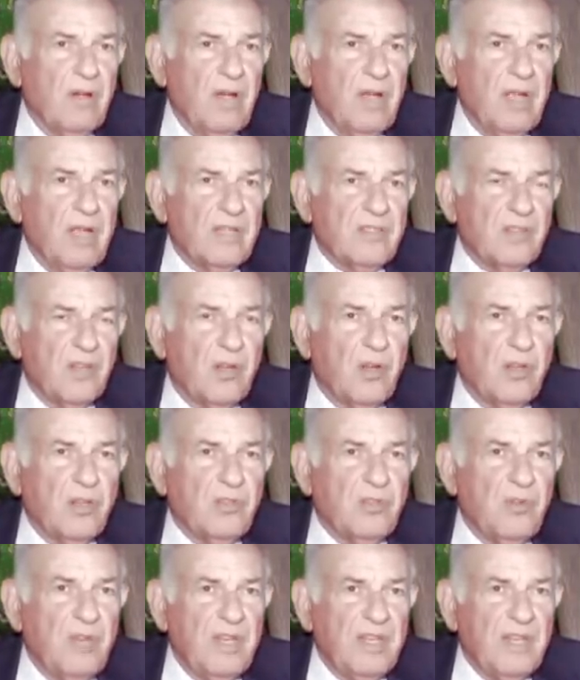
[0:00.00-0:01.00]
It's not
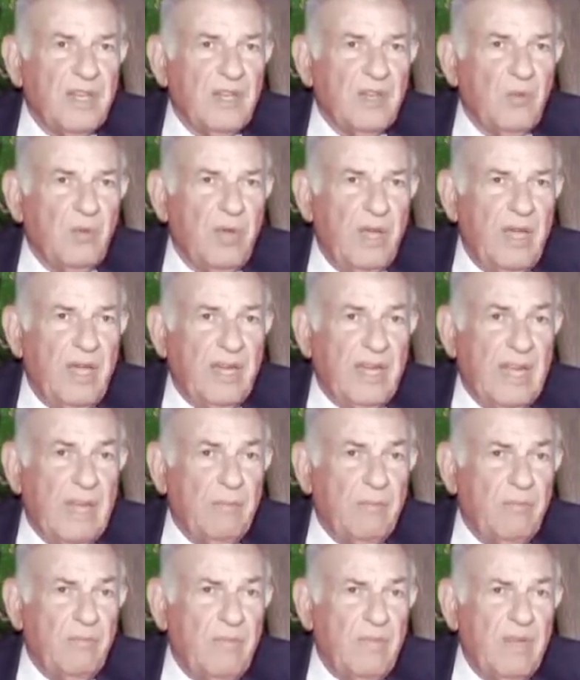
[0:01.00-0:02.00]
going to lead anywhere.
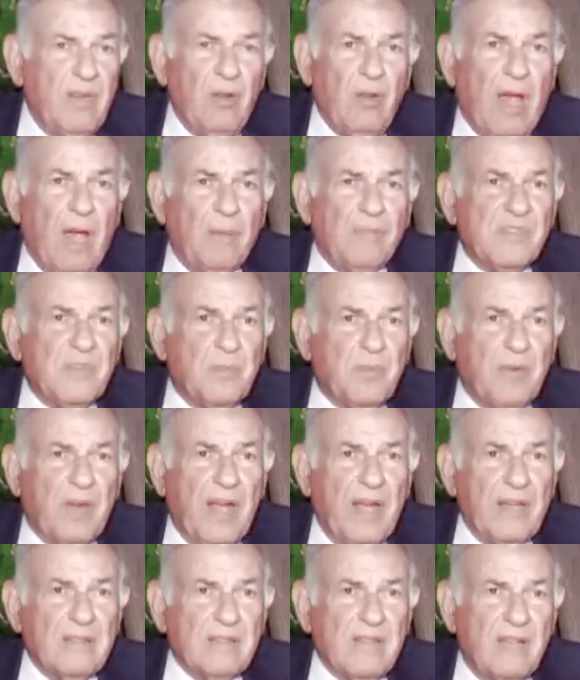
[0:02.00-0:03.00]
And I'm
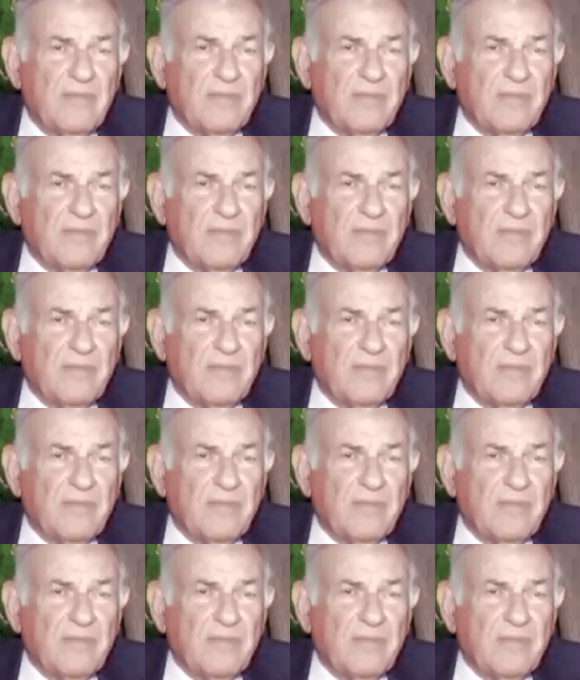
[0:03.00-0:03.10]
surprised.